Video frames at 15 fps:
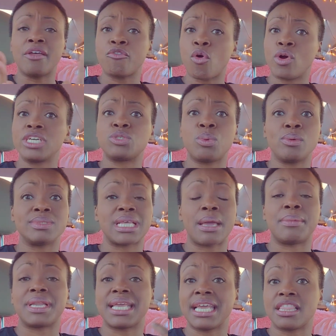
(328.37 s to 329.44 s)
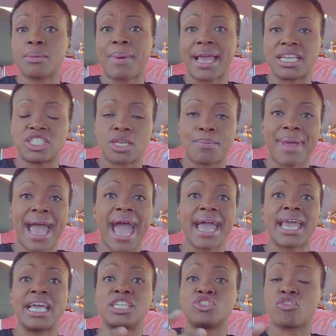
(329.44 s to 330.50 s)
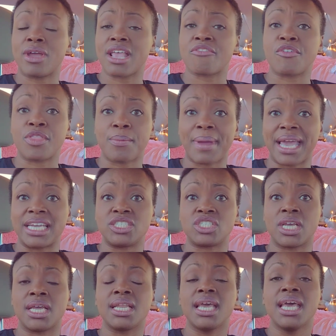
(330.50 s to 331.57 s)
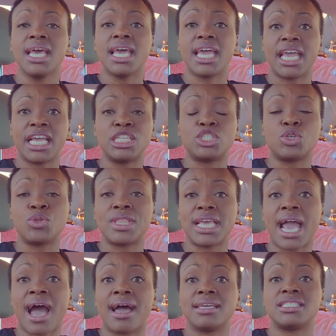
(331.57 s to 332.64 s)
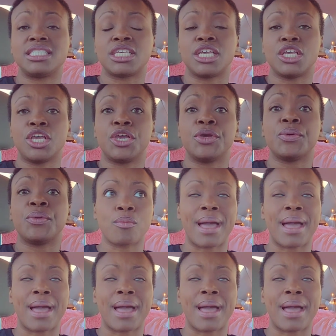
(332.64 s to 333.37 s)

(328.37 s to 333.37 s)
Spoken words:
Of course, we was able to get the patient back and transfer the patient into the ICU.